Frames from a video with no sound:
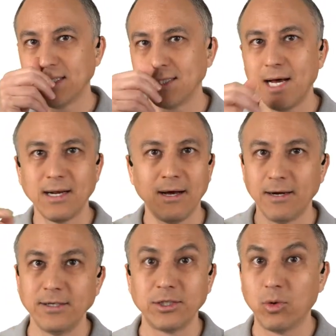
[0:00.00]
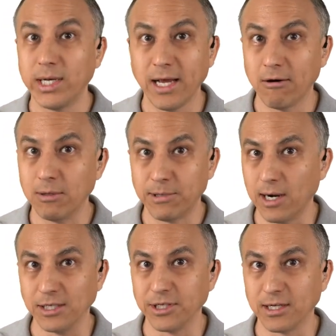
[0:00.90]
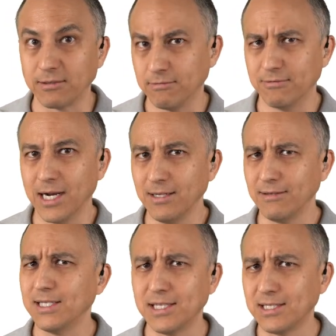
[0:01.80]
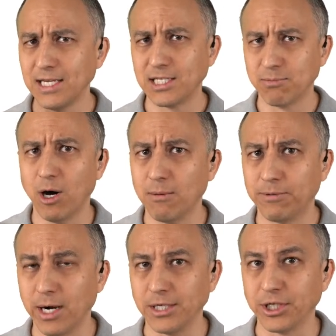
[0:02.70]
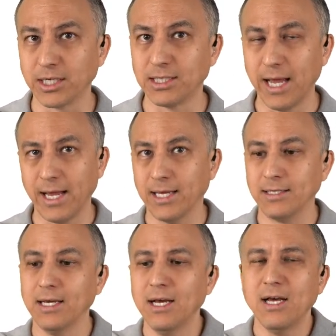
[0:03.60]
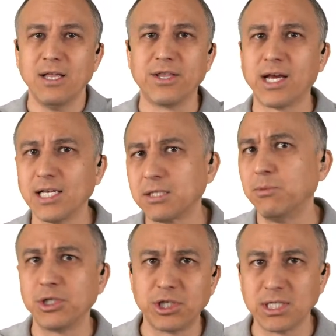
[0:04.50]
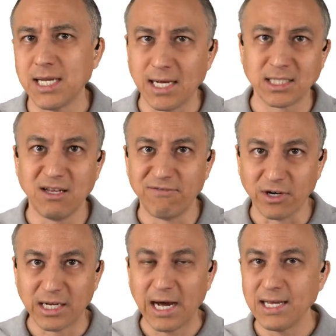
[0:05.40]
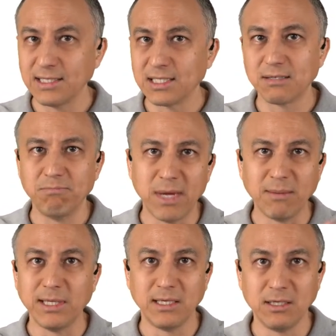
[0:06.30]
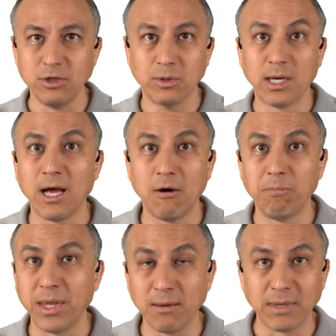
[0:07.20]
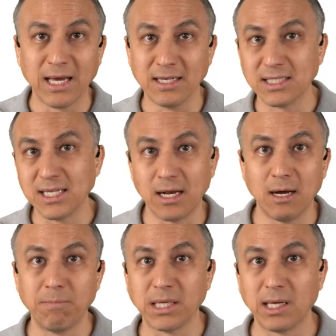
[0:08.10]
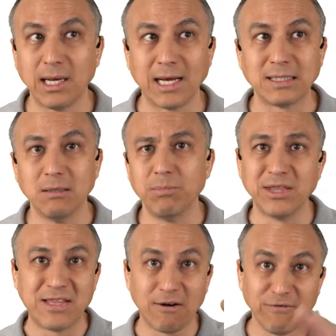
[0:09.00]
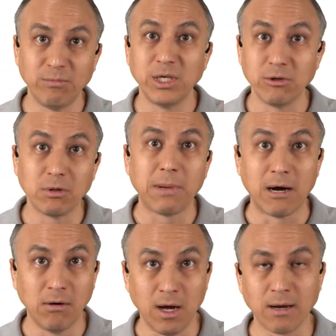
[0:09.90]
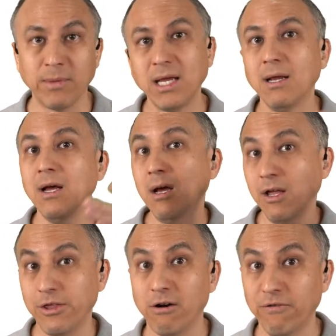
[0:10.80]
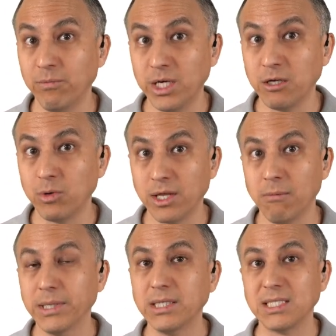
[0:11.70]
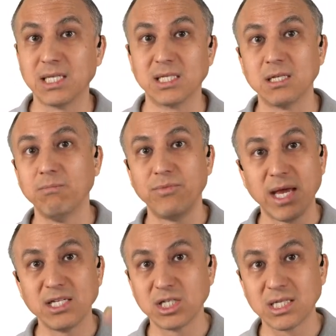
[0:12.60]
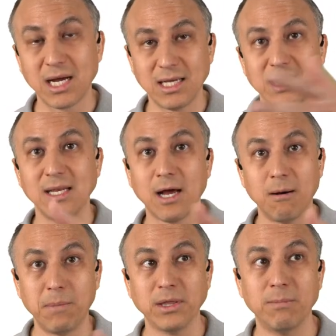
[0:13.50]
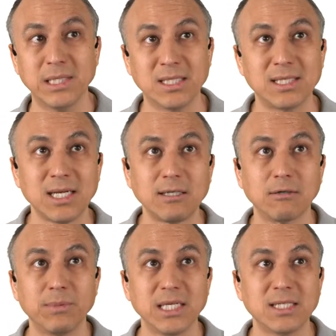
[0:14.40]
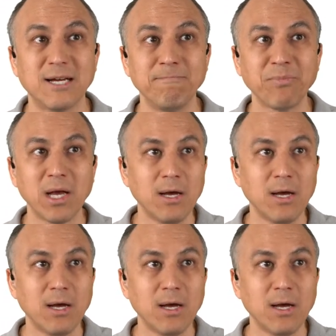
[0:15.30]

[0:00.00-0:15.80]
This is not a 120-hour project, right? This is a small project, and the customer's just asking for guidance. Maybe you'll help them get it set up and connected, but they're familiar with Power Automate. They're familiar with their billing system. They just kind of need help on the Business Central piece.